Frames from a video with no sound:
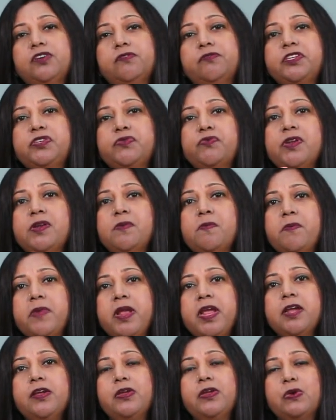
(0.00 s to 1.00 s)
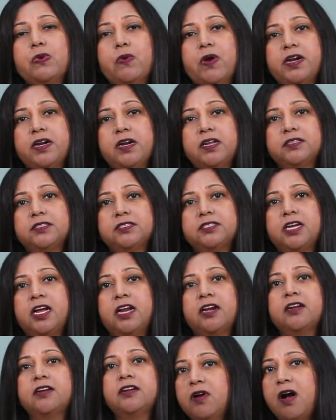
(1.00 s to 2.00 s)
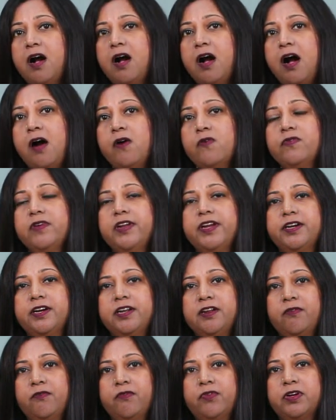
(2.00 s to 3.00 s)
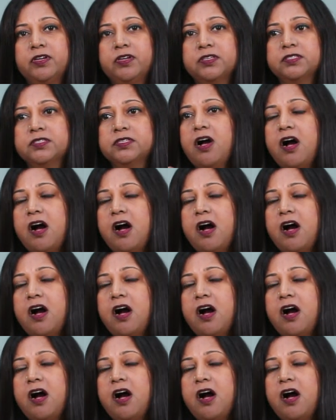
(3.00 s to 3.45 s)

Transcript: which will make you understand how LinkedIn works,